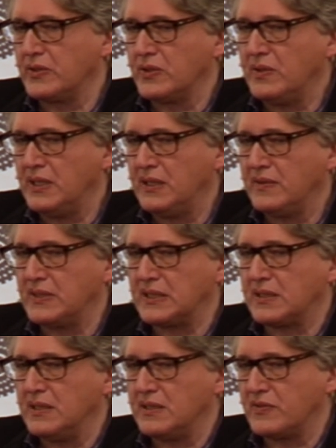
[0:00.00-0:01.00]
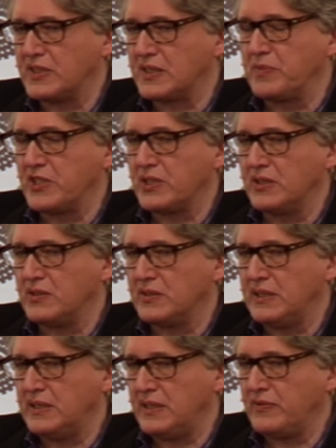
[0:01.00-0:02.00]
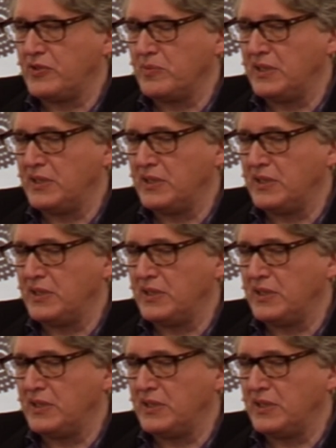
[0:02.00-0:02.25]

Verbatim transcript: don't have this kind of suspicion only if you